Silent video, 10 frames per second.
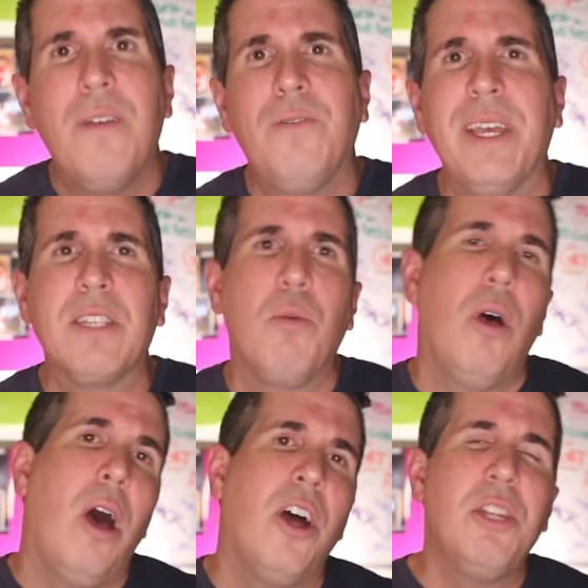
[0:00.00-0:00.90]

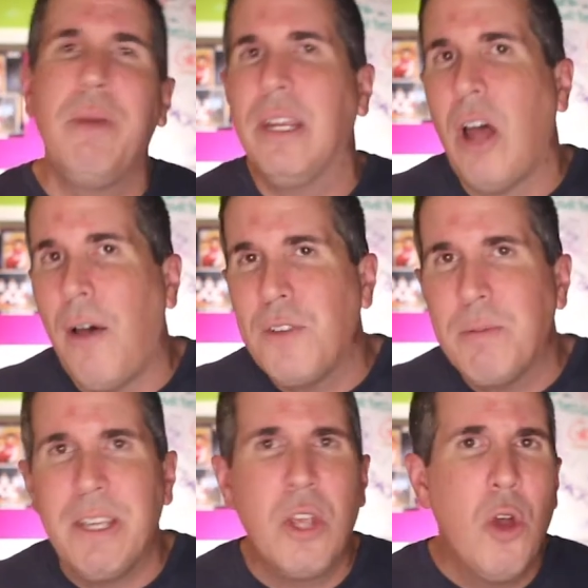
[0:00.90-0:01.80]
flexible, on-demand office
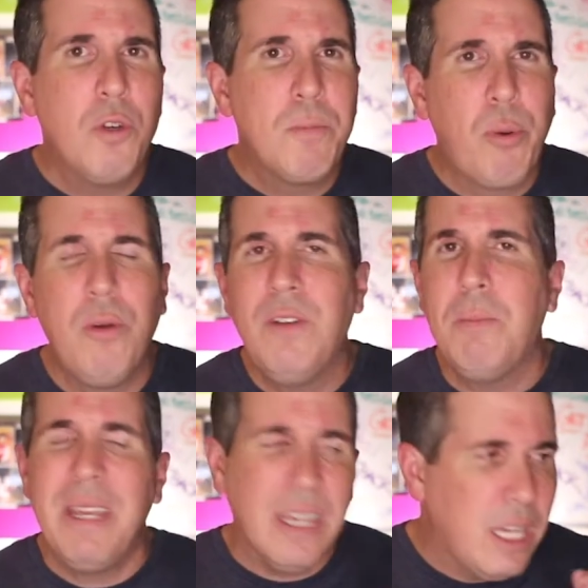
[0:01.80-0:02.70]
space was proving to
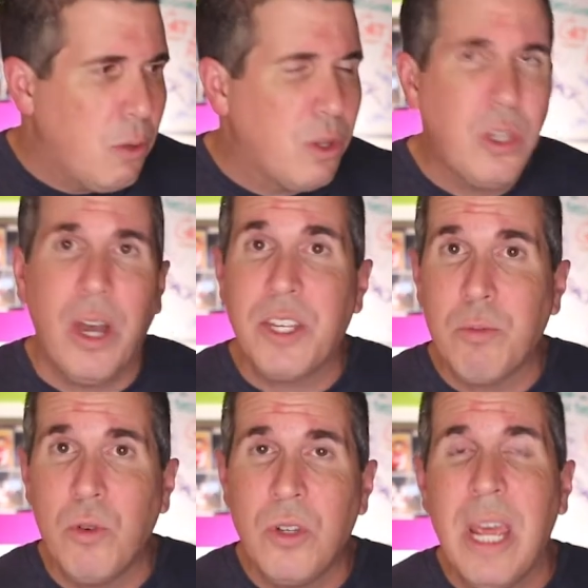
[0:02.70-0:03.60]
be a hit with
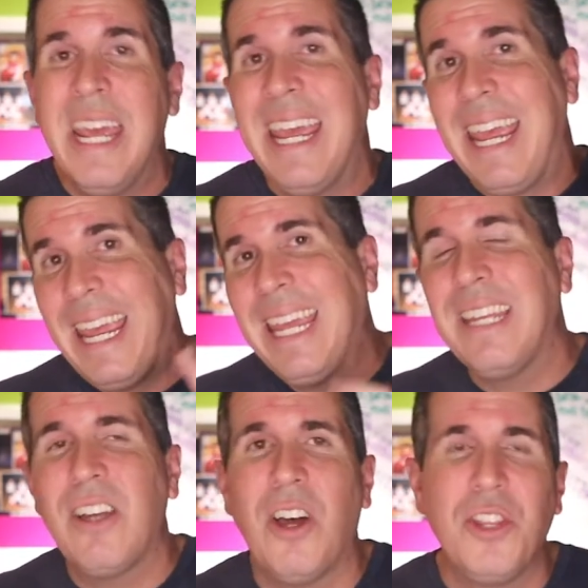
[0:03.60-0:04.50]
customers
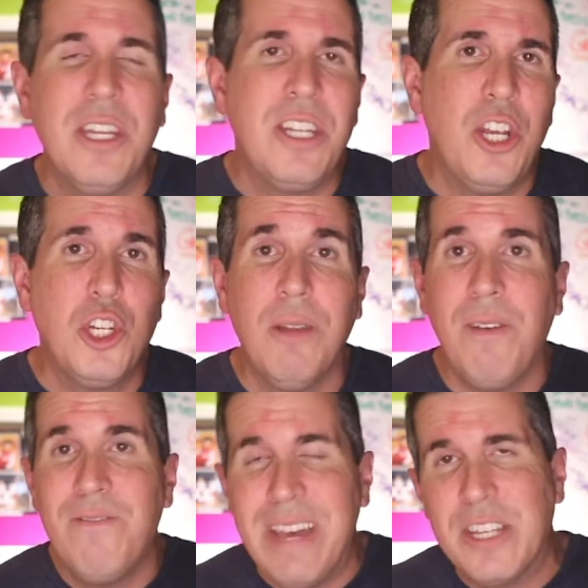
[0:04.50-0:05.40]
and caught the attention of
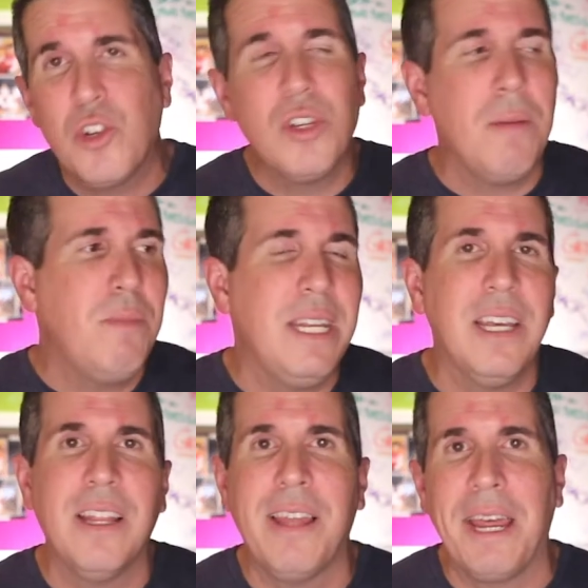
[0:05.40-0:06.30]
investors and
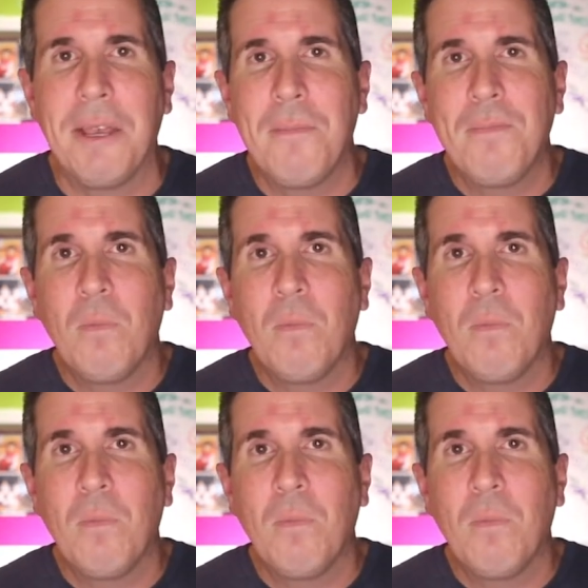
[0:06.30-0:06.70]
media alike.